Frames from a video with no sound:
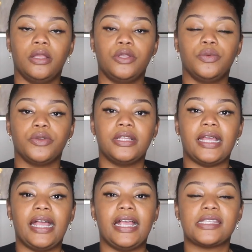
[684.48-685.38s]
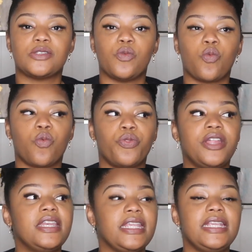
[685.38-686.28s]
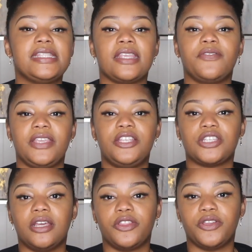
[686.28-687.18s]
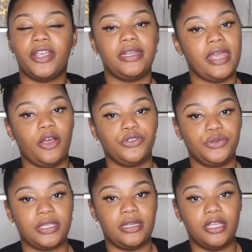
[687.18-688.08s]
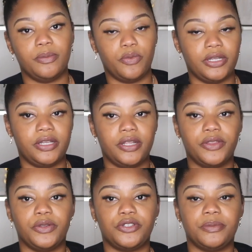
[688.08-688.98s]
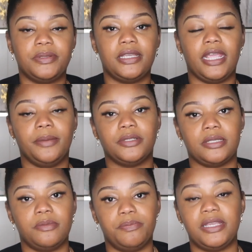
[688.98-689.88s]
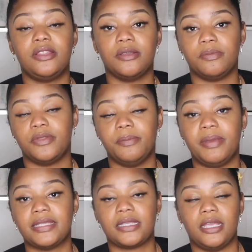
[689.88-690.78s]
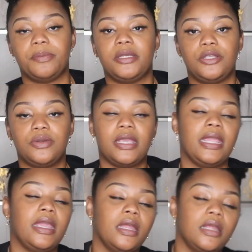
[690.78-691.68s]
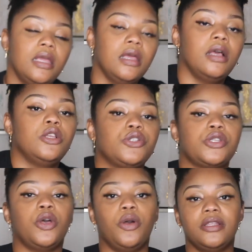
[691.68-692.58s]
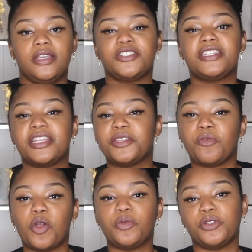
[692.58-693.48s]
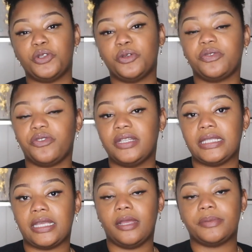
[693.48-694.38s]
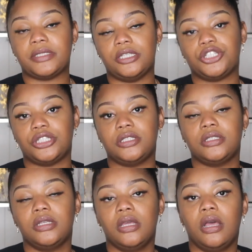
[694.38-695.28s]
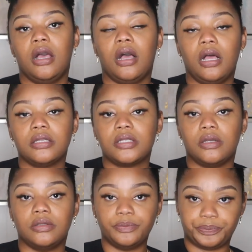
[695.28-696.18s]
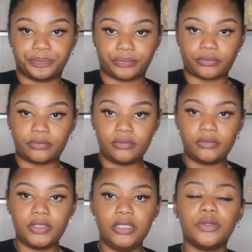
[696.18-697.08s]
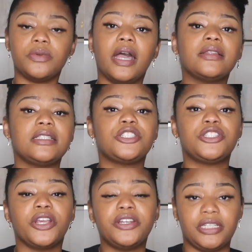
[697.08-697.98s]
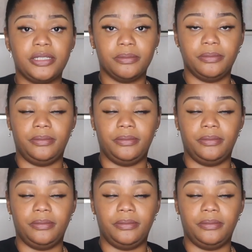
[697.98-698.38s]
you realize the needs of each other and how you can help one another to be able to be the best company you can. So there's nothing wrong with a little friendly competition. Also, throughout this journey,